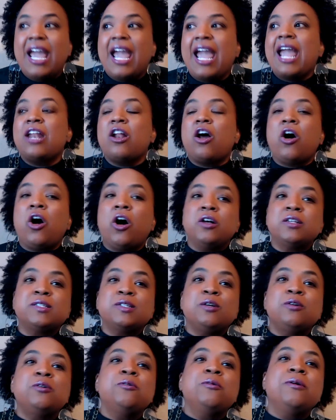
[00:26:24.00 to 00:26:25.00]
And
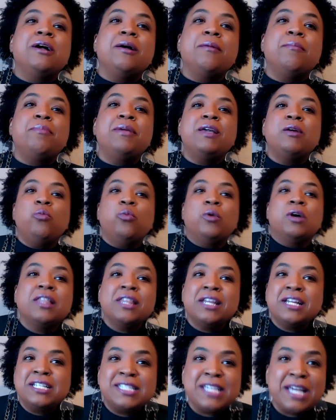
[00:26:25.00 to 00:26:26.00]
also be
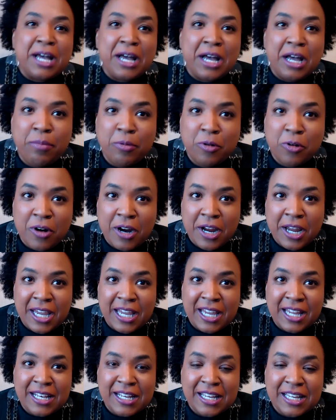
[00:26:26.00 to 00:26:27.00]
willing to
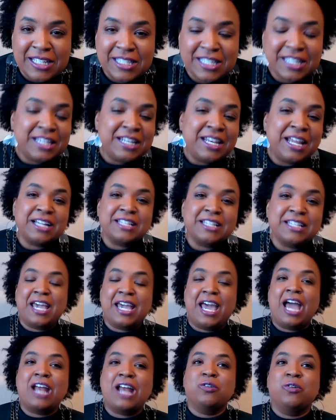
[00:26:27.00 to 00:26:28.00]
upgrade to the next
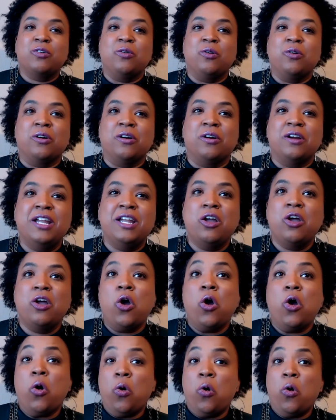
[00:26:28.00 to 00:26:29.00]
category.
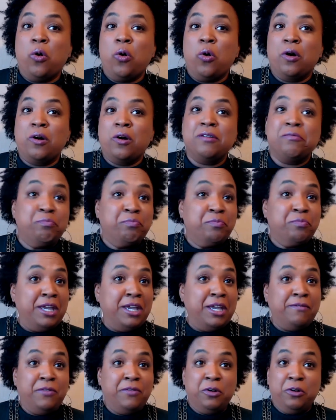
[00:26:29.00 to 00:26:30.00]
Or
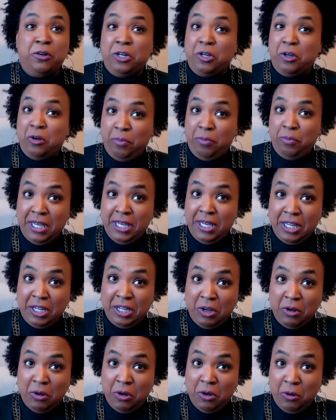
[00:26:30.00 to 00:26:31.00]
if you're a go big and
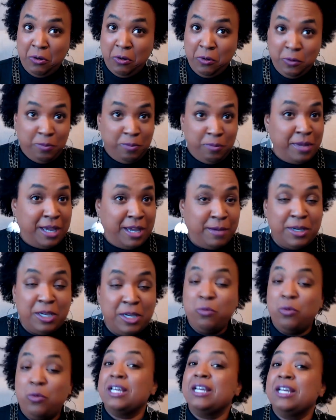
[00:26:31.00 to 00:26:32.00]
go home, maybe you
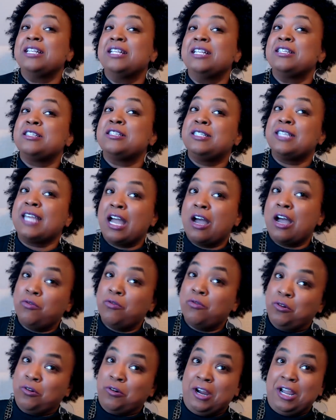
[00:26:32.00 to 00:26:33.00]
want to
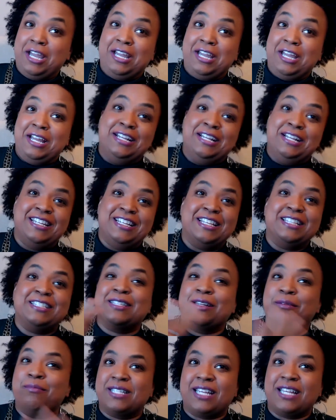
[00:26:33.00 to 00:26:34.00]
downgrade
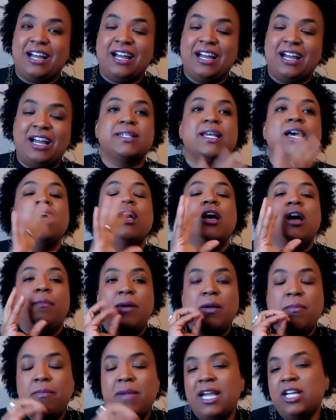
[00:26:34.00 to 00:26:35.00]
sometimes.
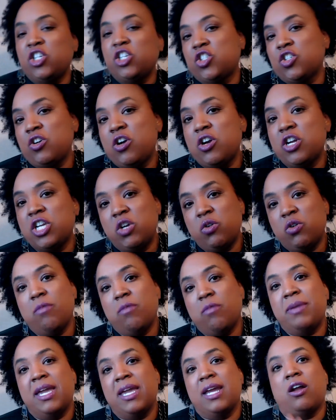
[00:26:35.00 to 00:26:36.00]
But make sure you are
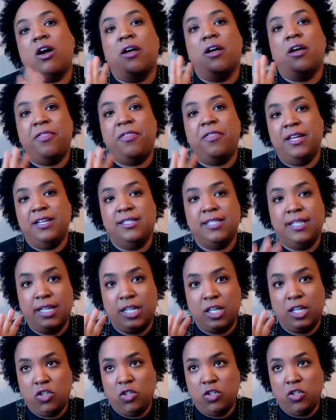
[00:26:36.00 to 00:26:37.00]
being
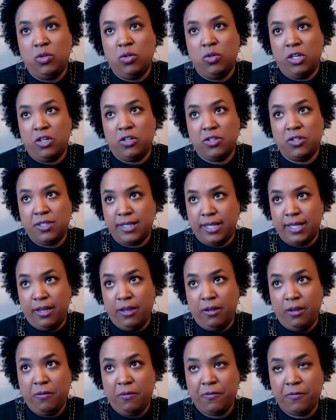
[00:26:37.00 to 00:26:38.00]
authentic to
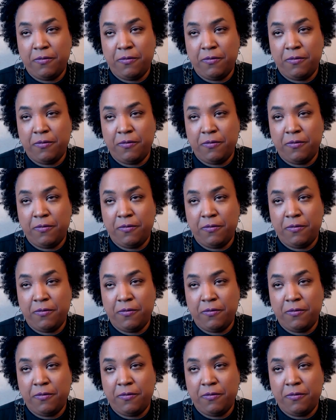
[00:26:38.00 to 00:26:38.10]
yourself.